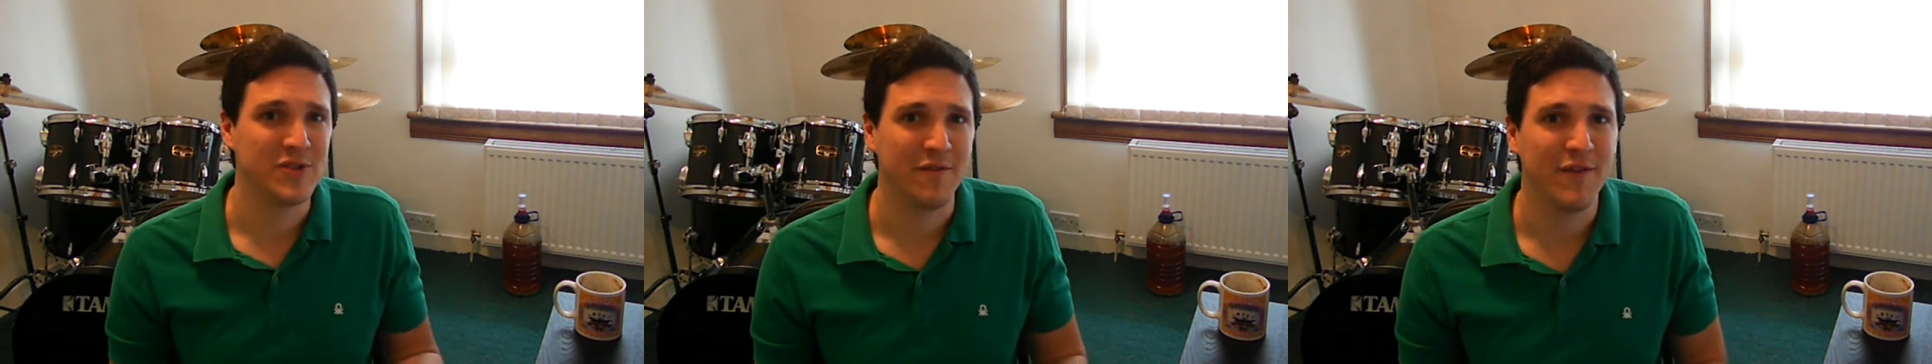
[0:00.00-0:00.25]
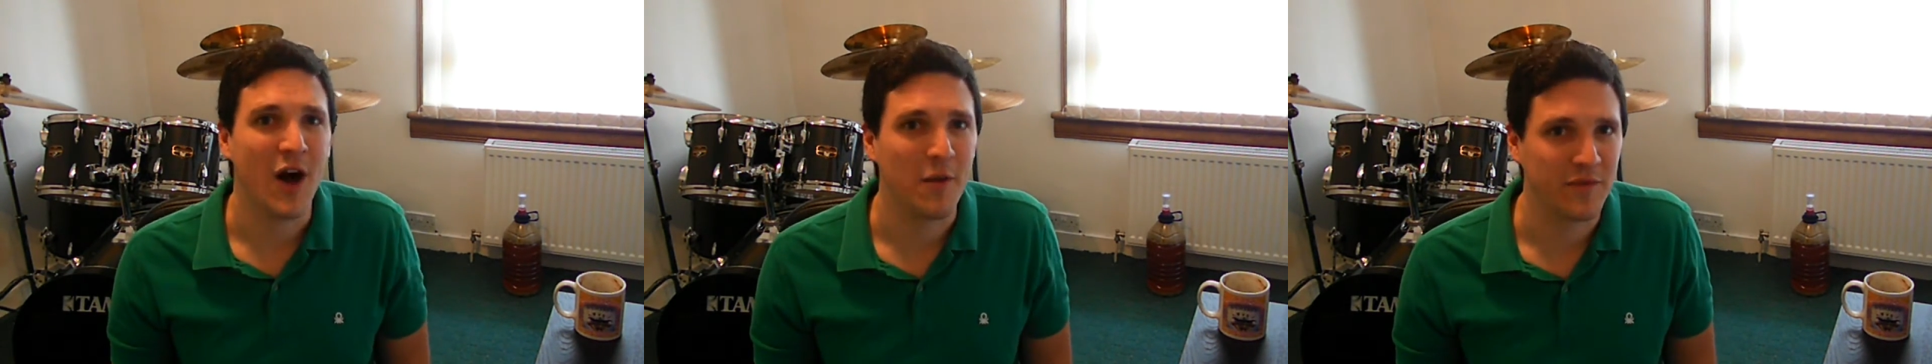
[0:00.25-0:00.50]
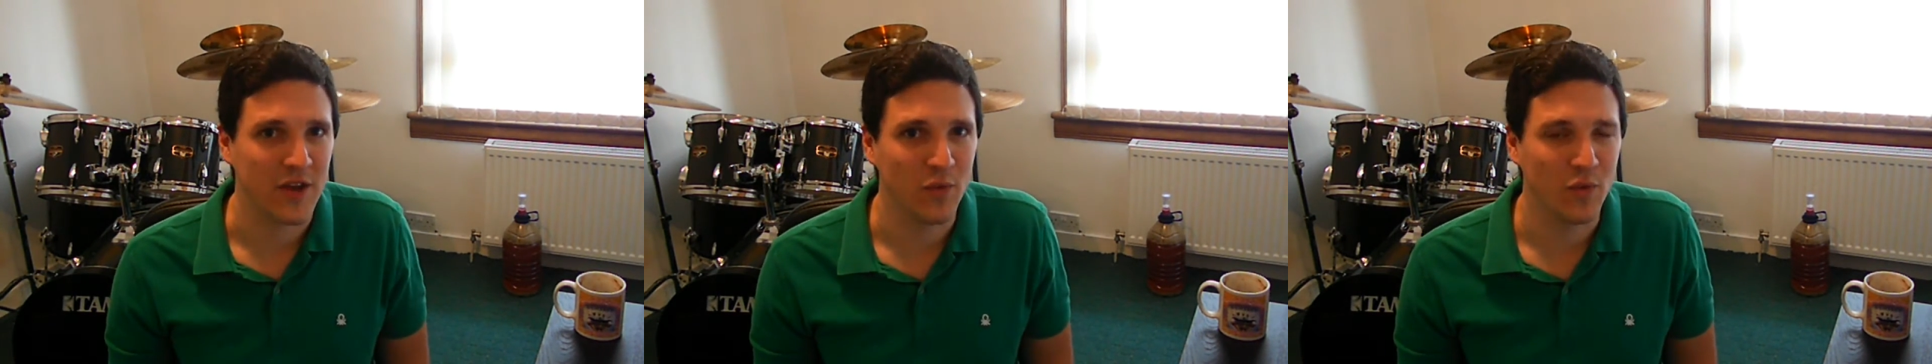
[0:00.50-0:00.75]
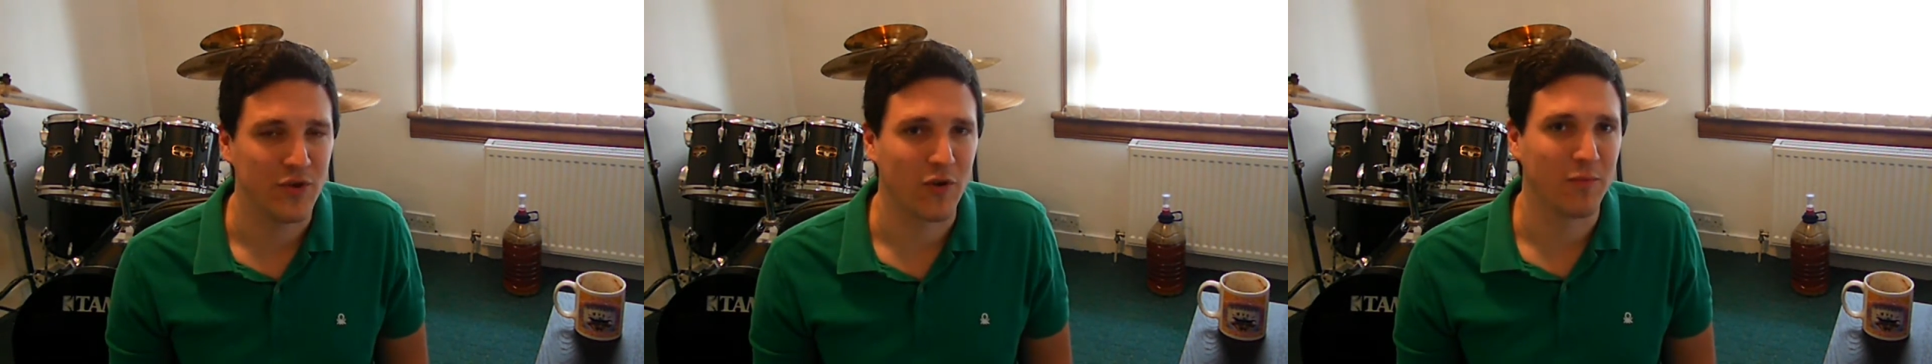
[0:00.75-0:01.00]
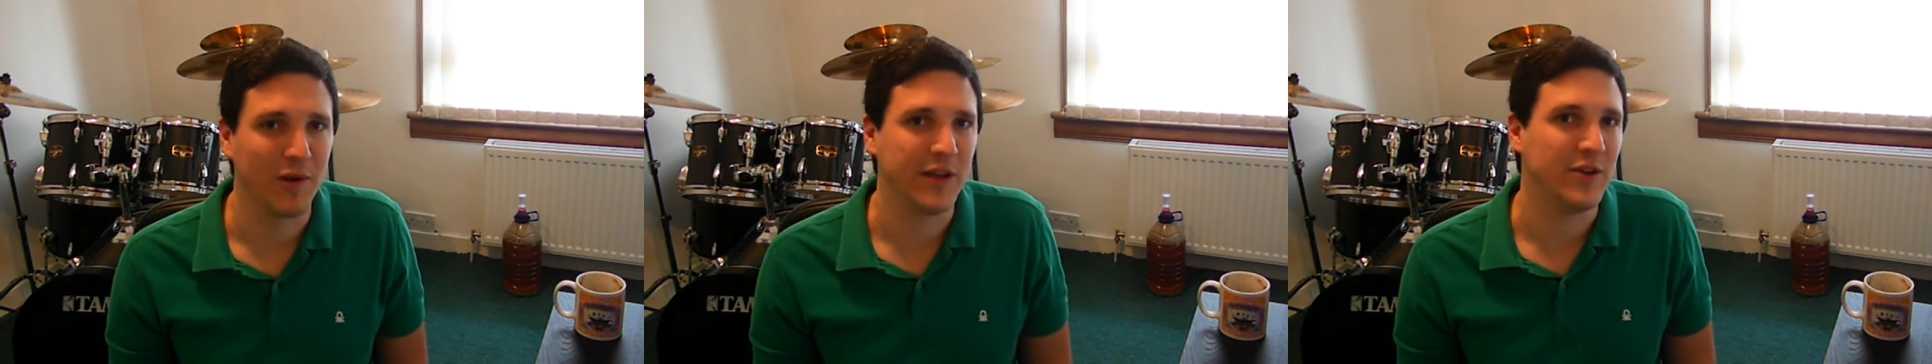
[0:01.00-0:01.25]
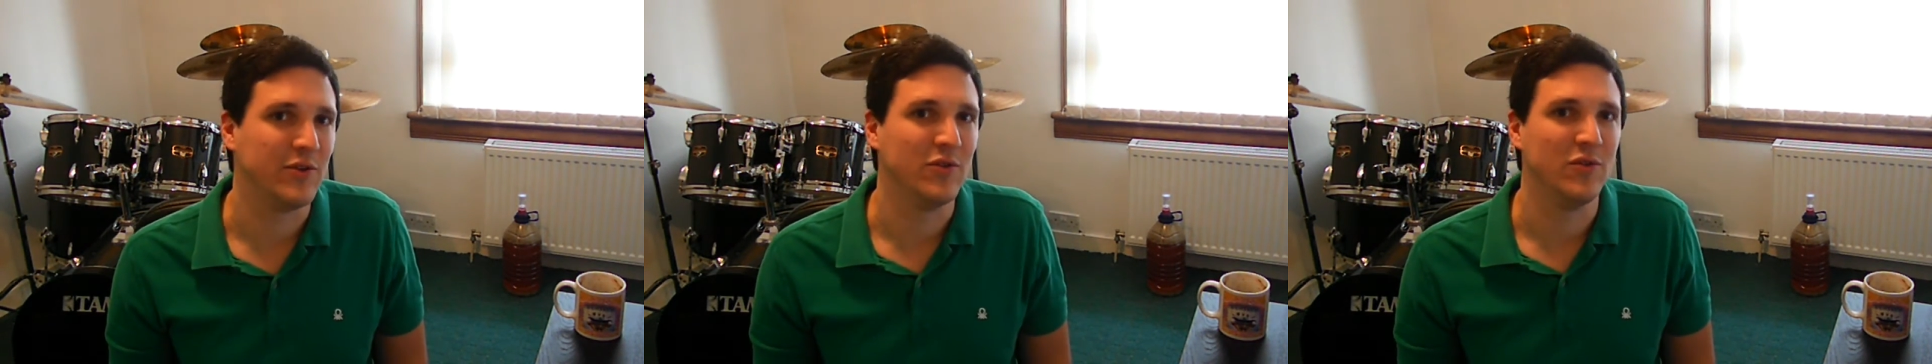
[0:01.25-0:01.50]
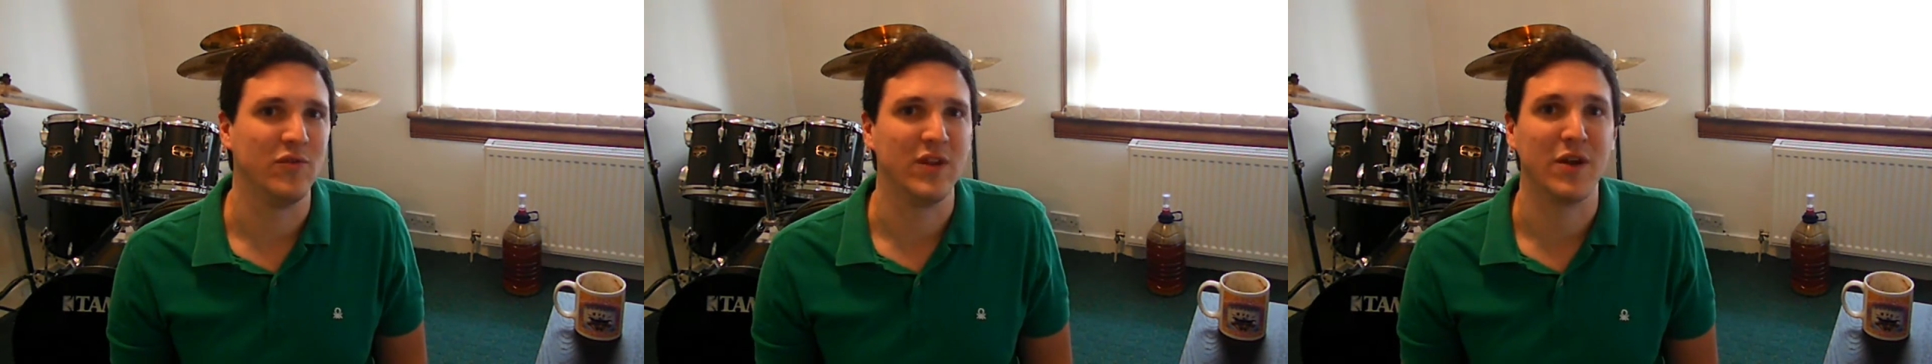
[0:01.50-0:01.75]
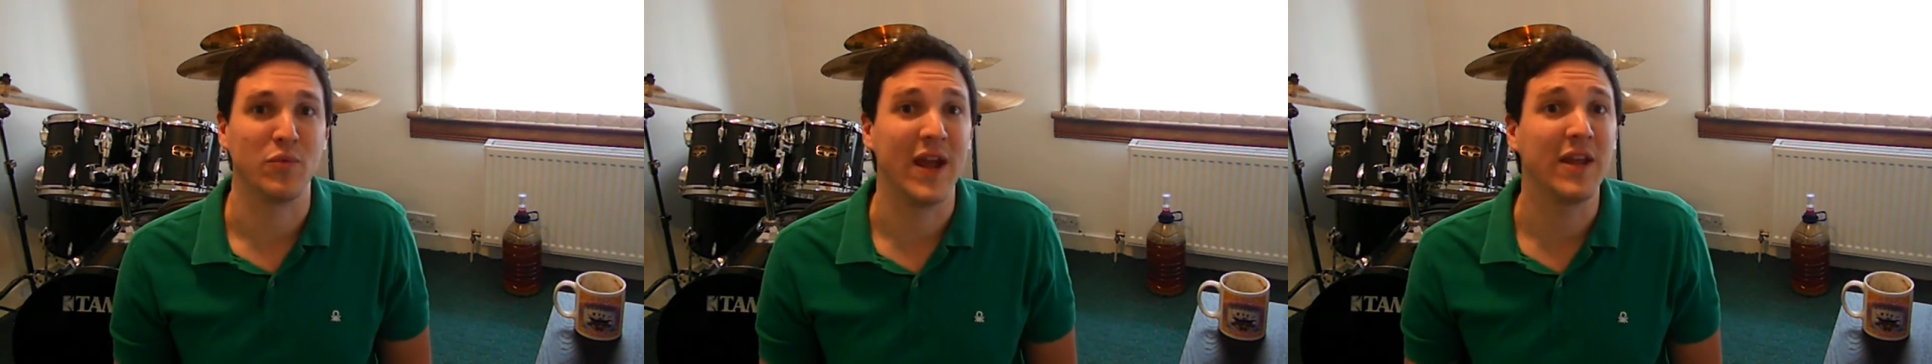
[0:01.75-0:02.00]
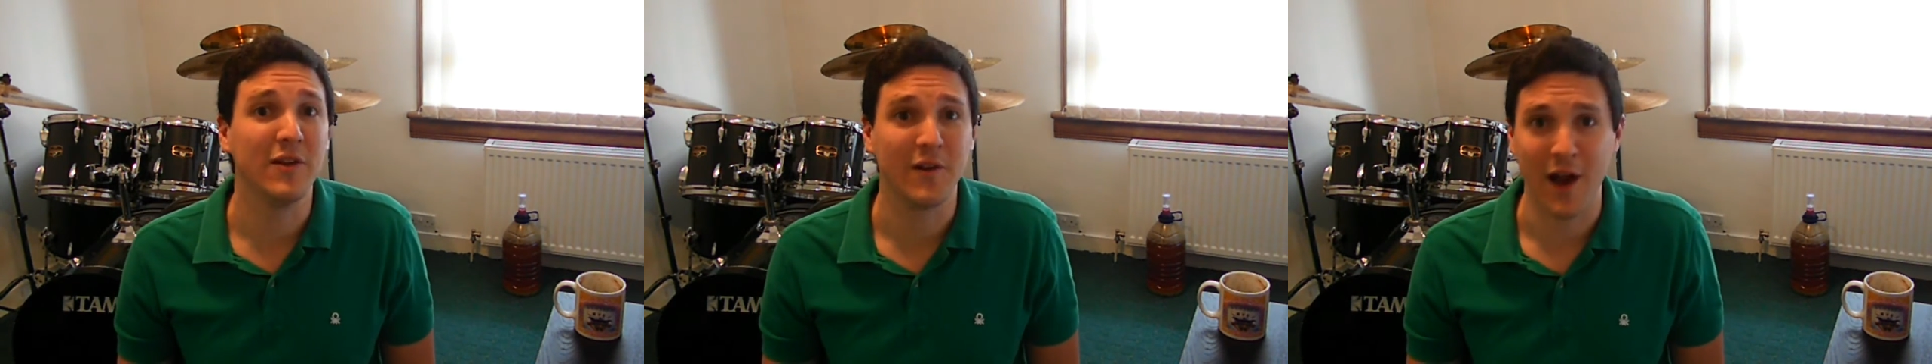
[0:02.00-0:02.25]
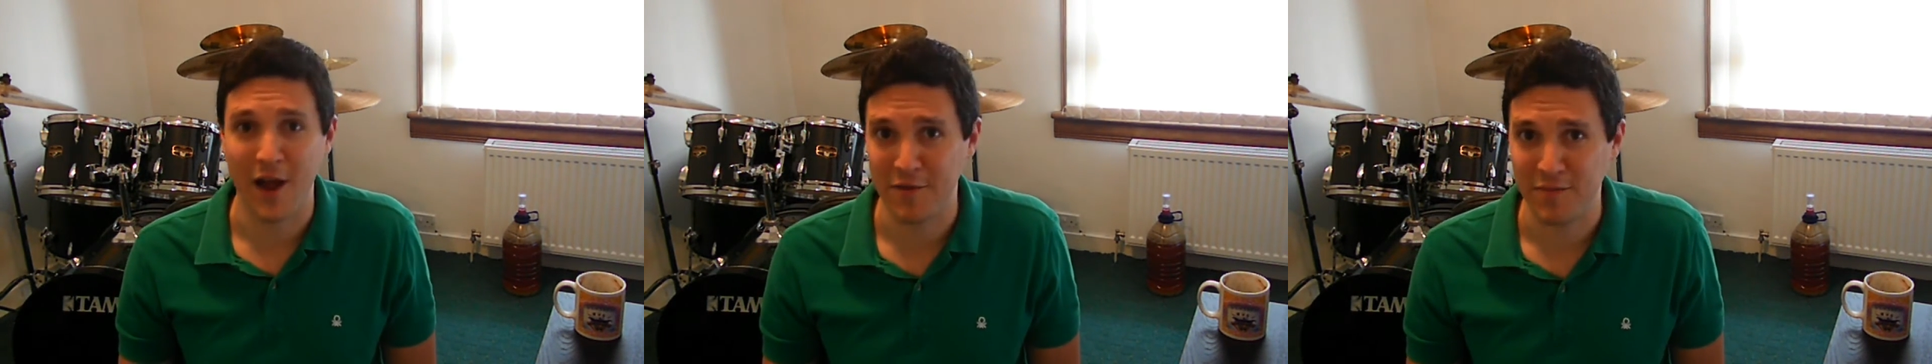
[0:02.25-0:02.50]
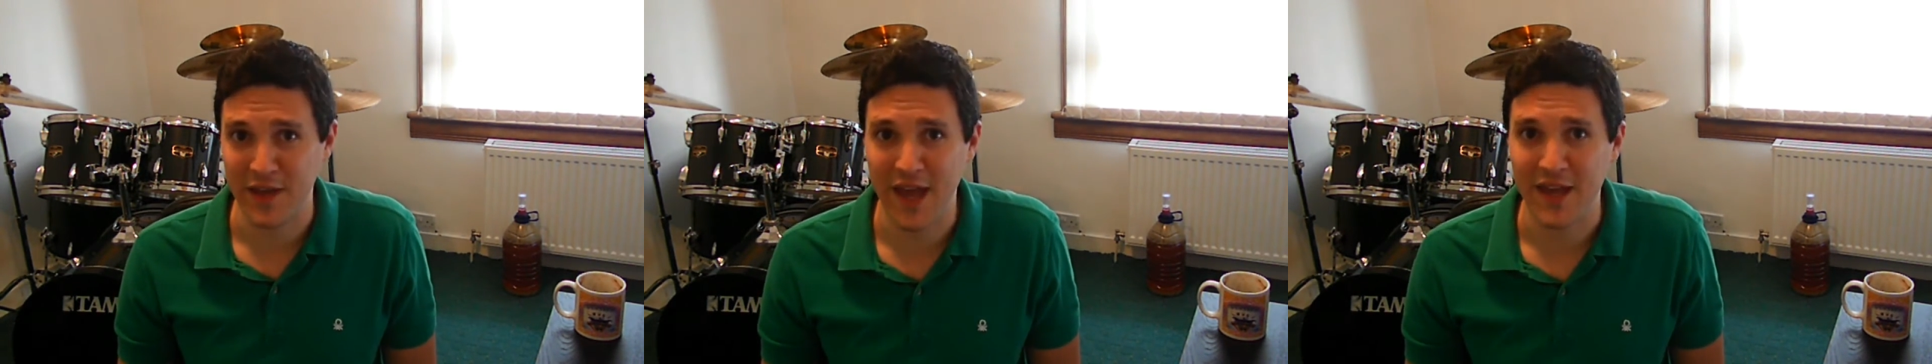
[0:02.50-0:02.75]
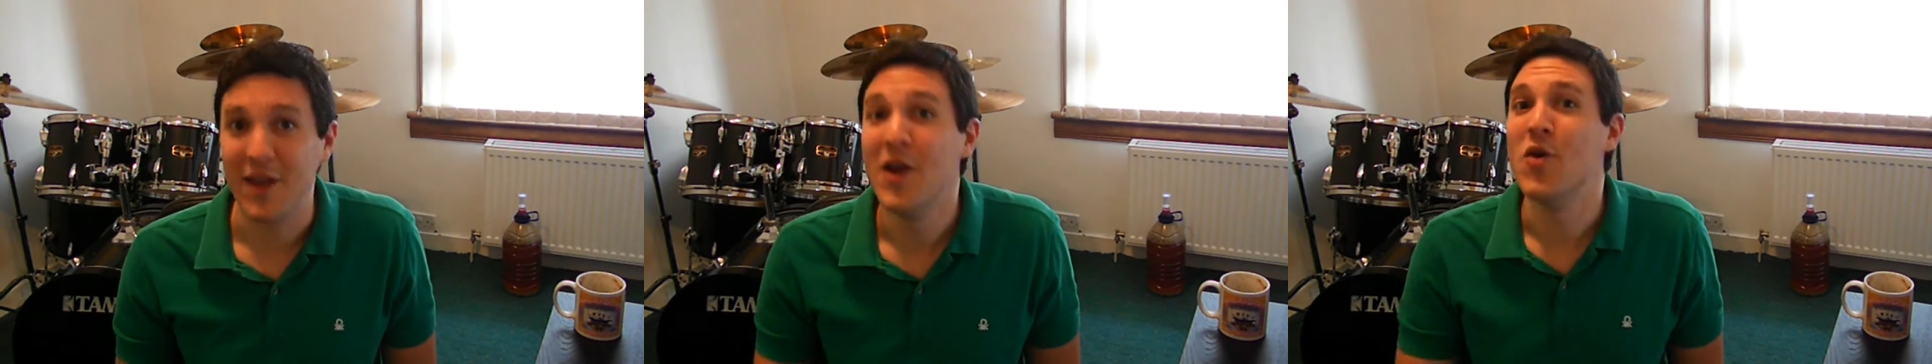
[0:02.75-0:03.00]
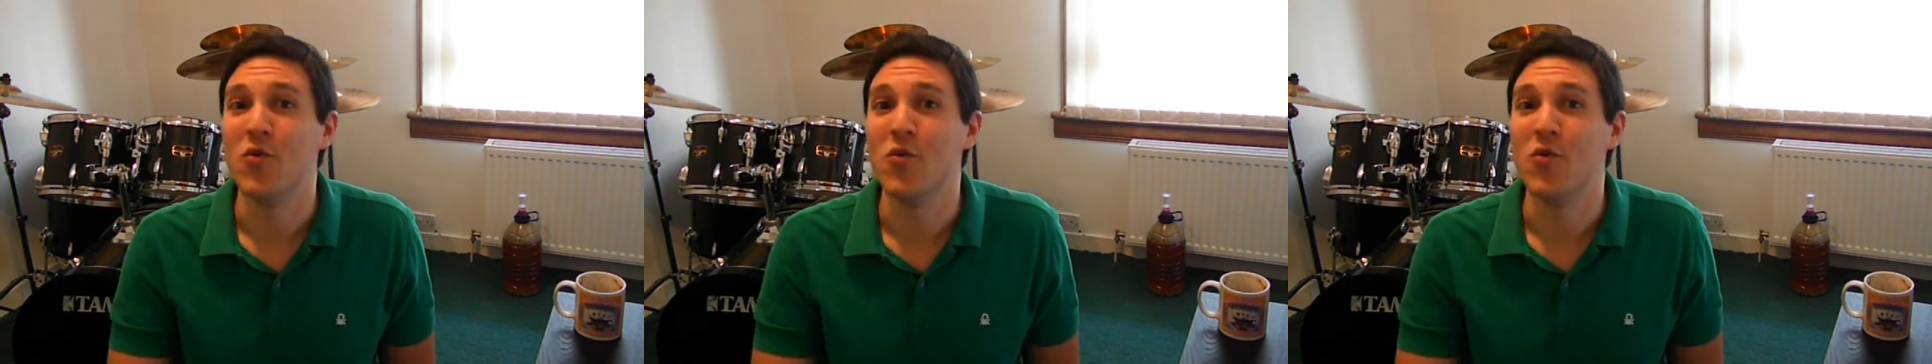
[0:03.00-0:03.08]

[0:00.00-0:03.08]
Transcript: of hops that you would normally use in a regular IPA,